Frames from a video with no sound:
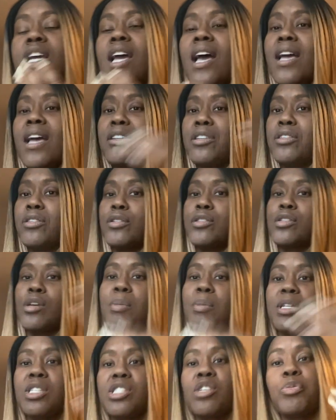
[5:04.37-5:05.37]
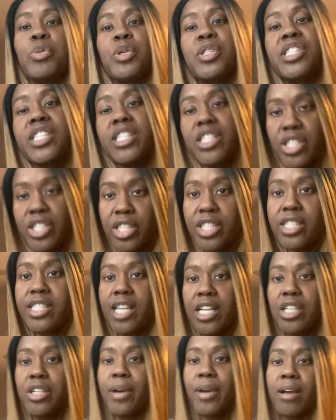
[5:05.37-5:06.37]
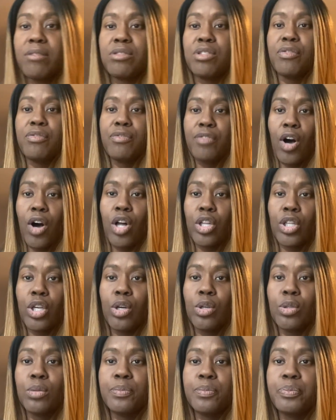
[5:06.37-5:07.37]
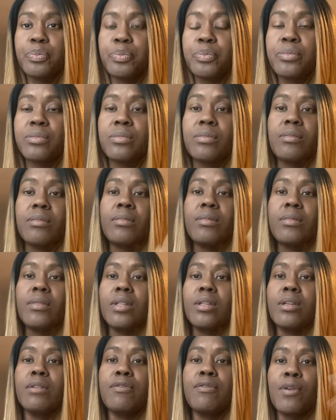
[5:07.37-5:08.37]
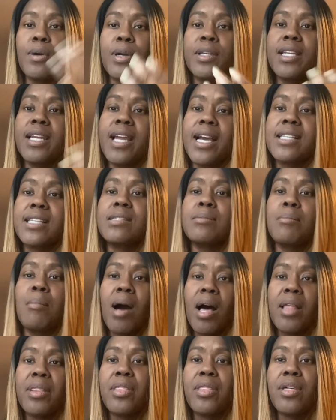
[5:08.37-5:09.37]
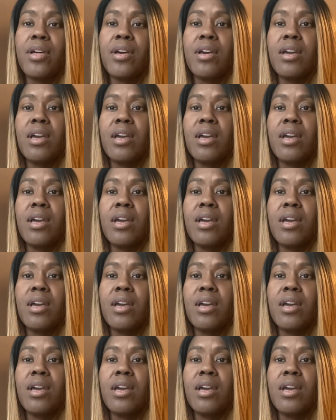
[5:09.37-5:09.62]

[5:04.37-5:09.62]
And there's a bunch of procedures that you have to follow for the next month.